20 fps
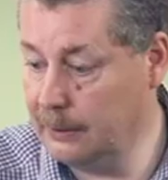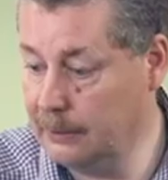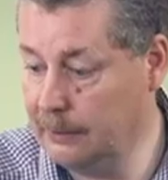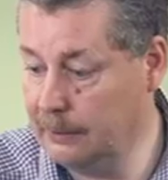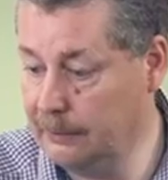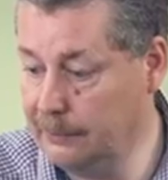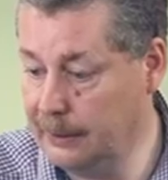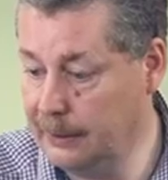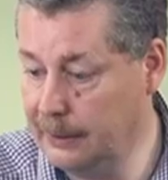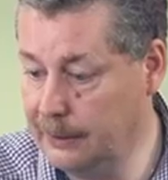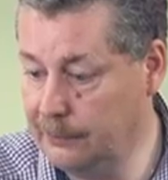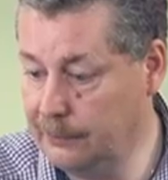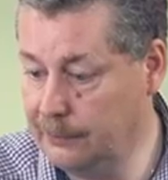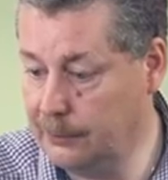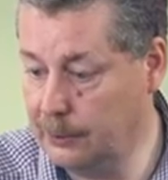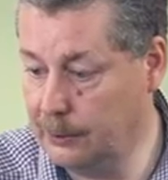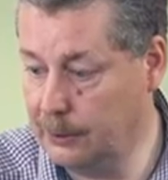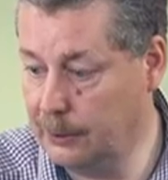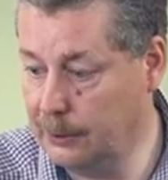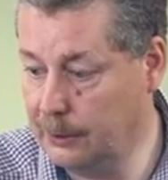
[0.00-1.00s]
can find
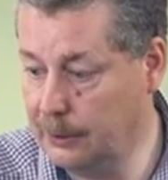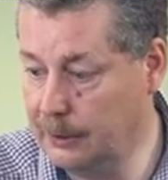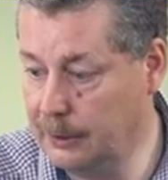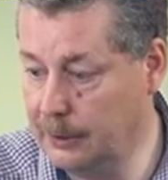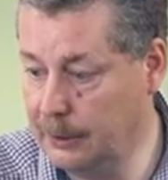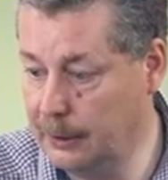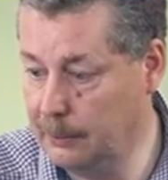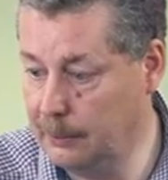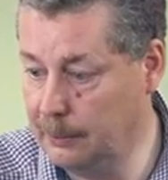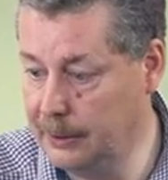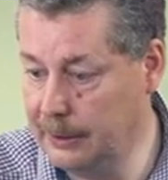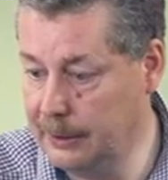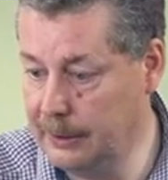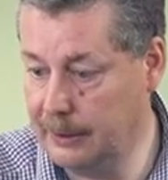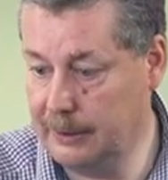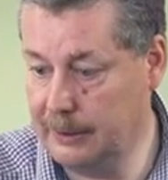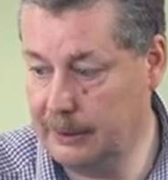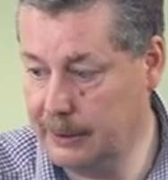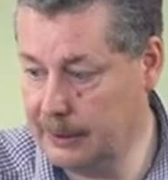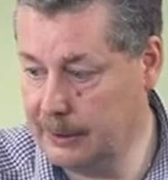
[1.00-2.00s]
for
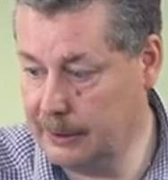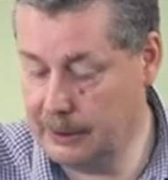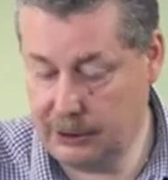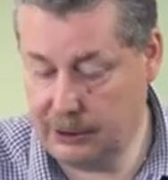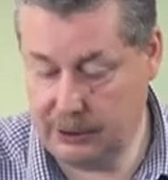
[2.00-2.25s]
building such